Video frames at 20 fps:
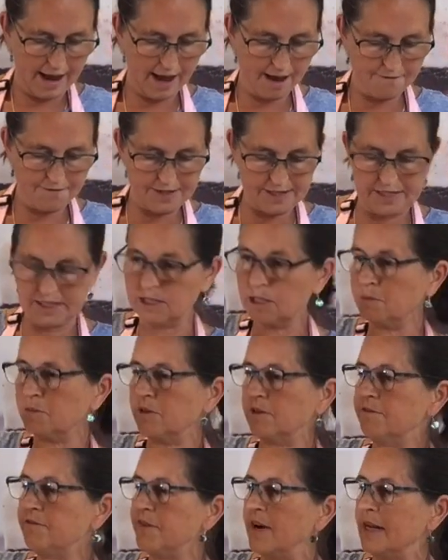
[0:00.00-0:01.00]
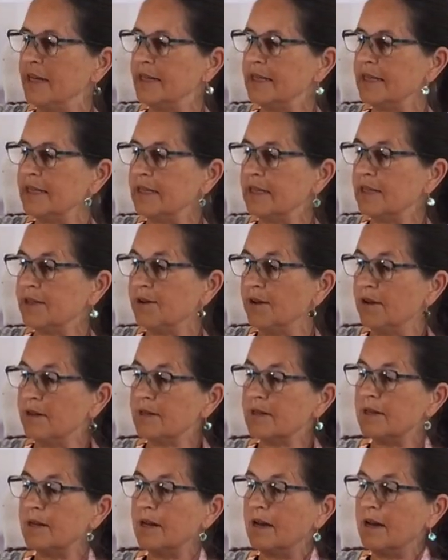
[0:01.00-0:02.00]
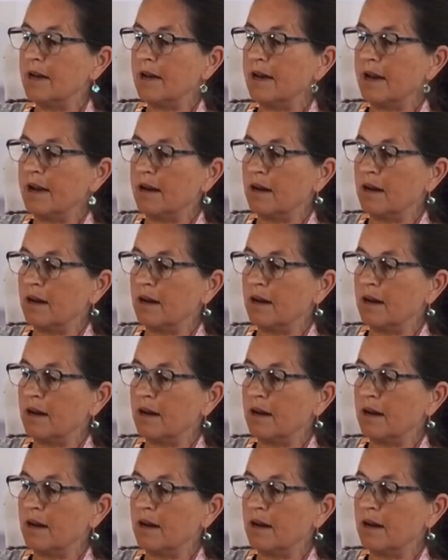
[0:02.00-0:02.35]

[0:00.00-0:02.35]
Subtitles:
a teaspoon of fine sea salt and